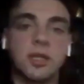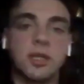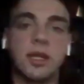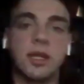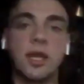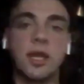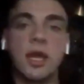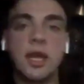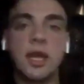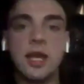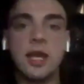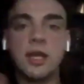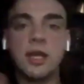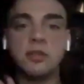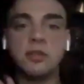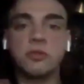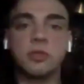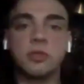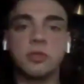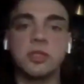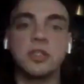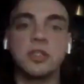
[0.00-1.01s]
like, yeah,
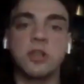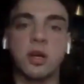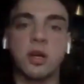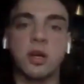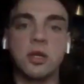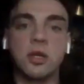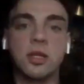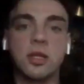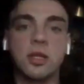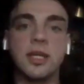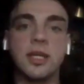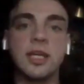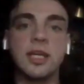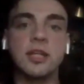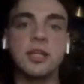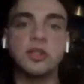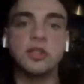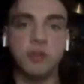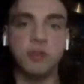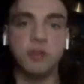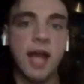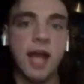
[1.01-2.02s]
it's really starting to like get
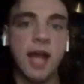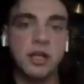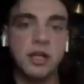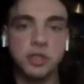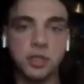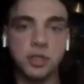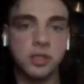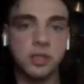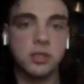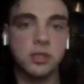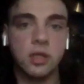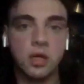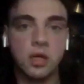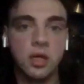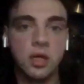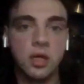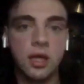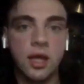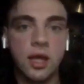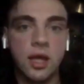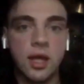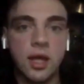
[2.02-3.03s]
traction.
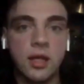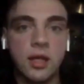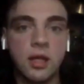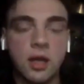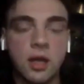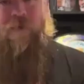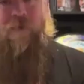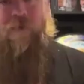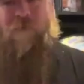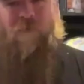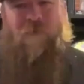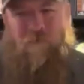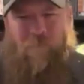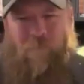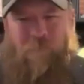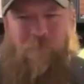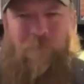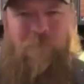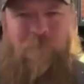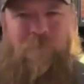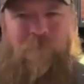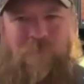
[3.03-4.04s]
And, yeah,
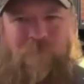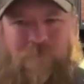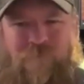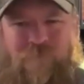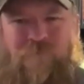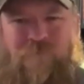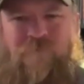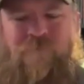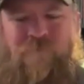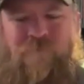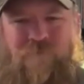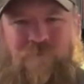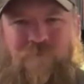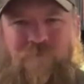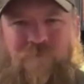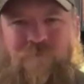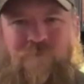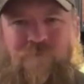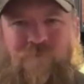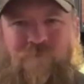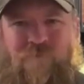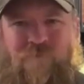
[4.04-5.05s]
you know, but
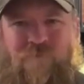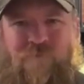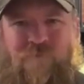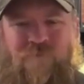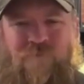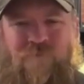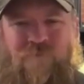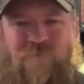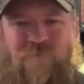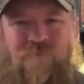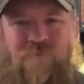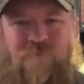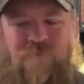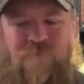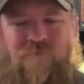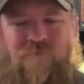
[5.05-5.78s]
to hear a fan